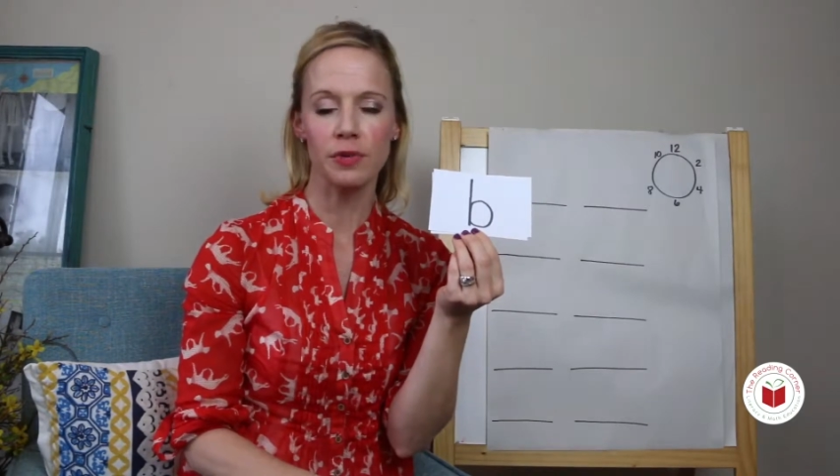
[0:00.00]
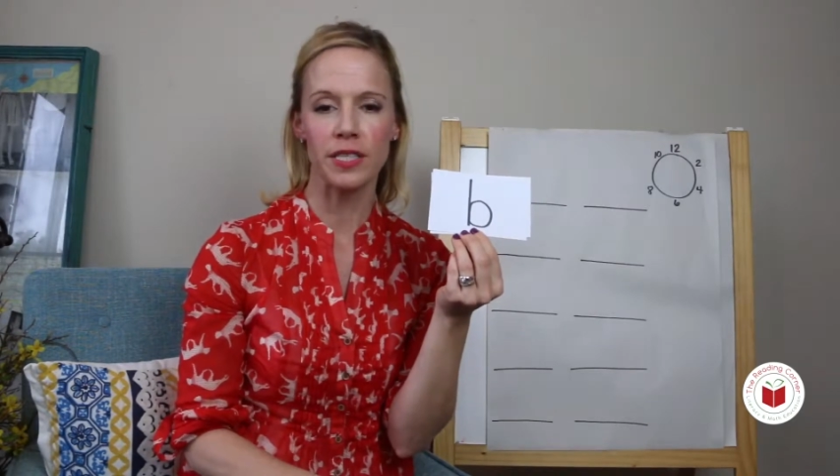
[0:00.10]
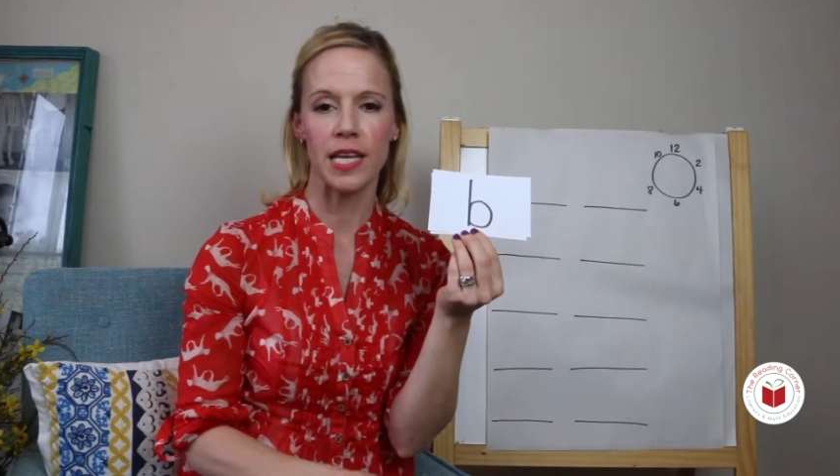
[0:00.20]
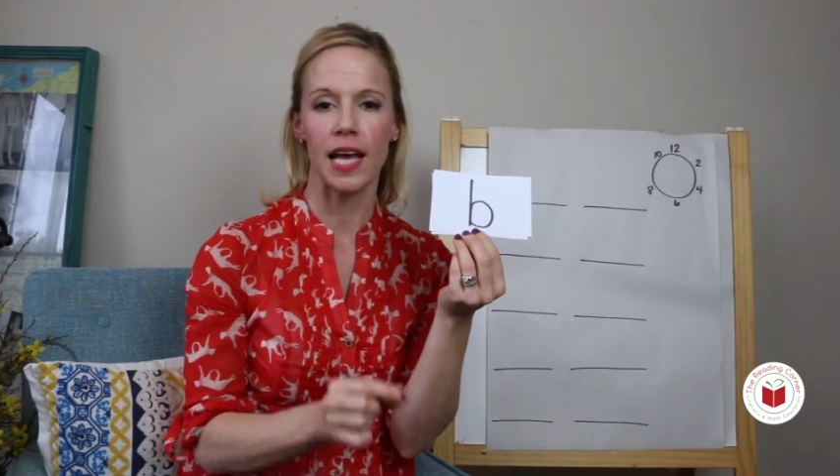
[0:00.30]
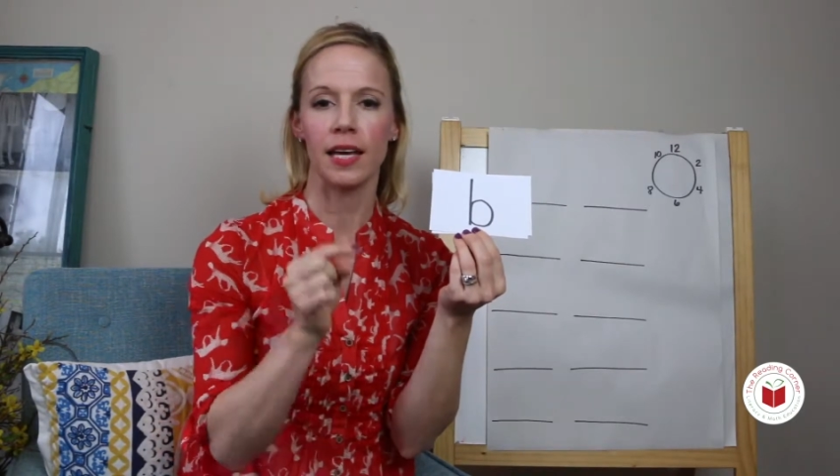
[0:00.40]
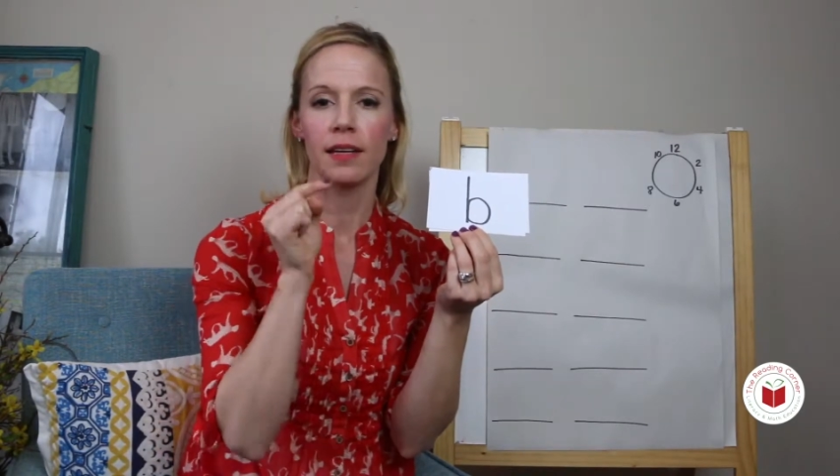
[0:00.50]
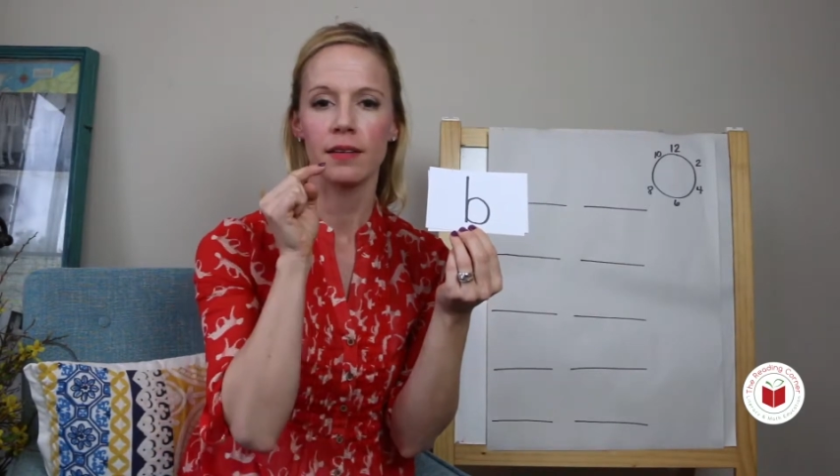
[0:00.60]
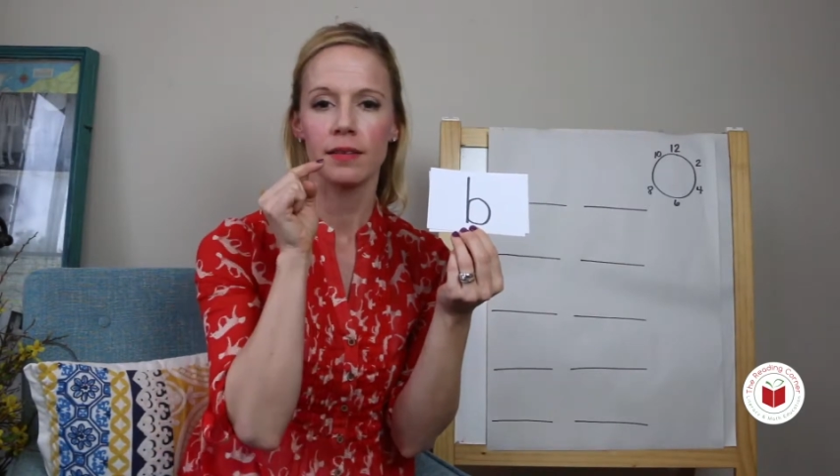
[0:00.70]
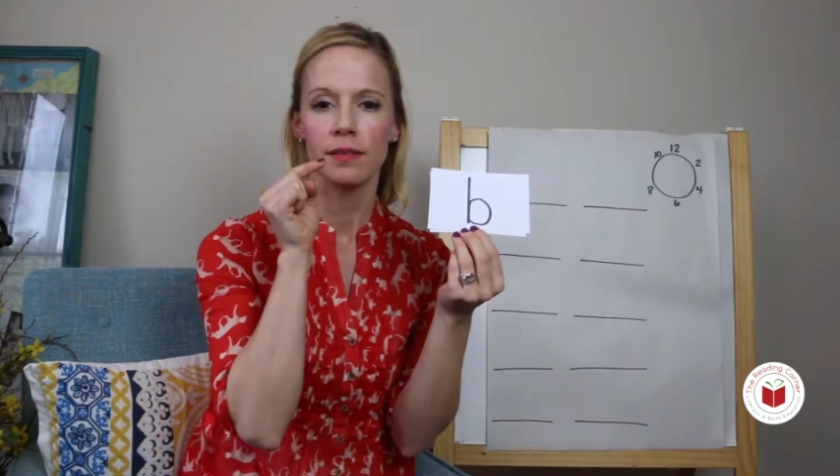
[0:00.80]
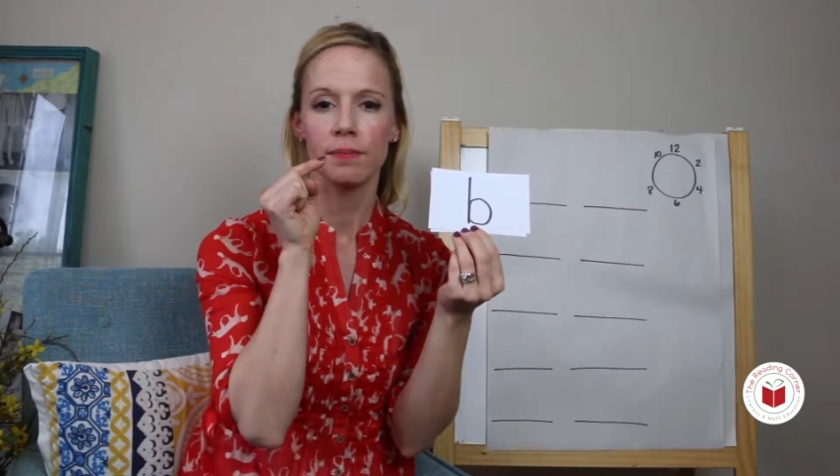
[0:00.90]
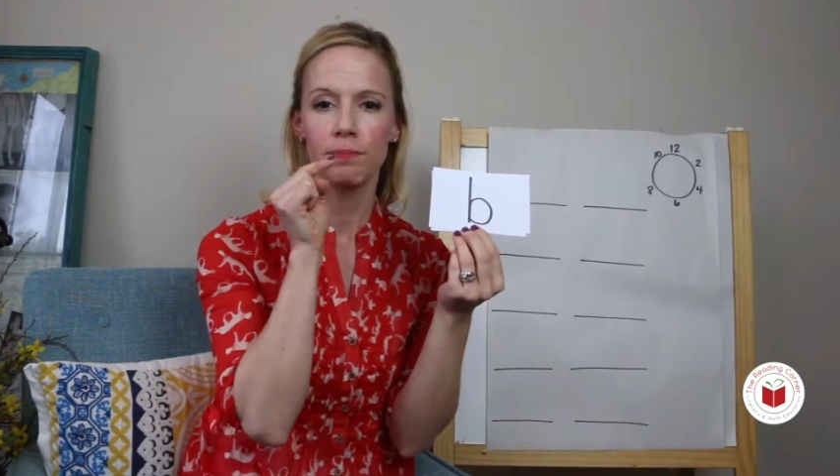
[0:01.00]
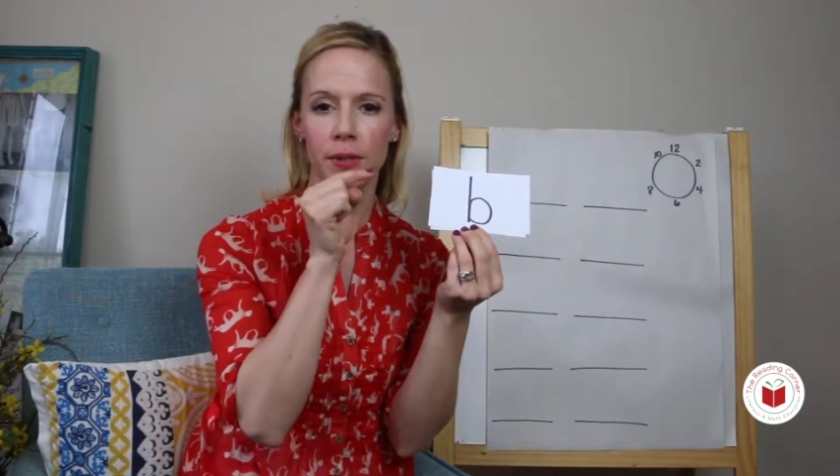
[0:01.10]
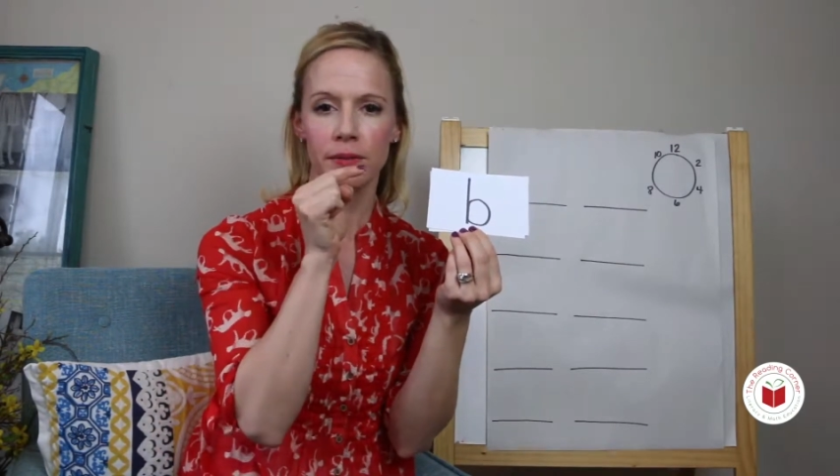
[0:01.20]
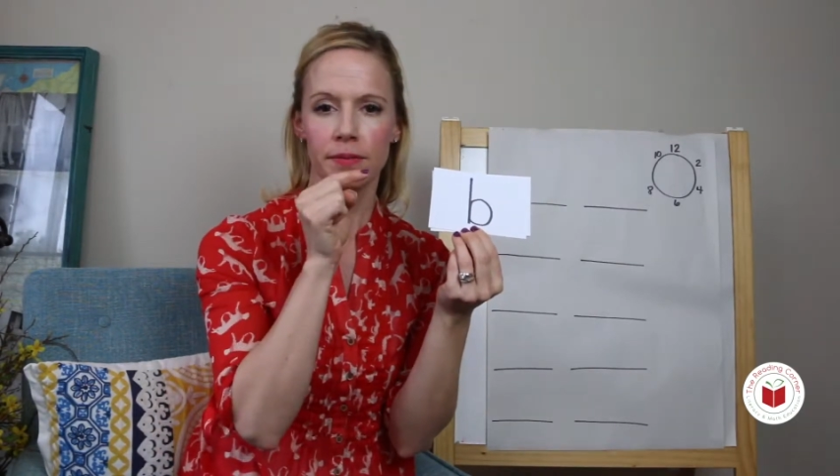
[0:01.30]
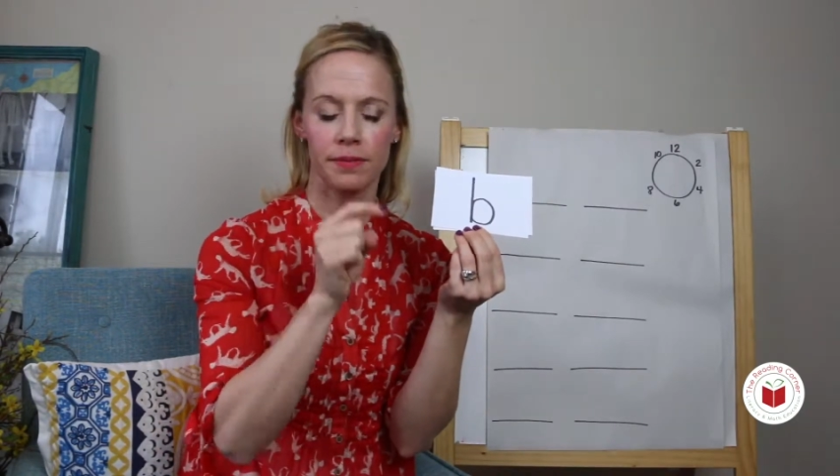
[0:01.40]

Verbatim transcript: say b.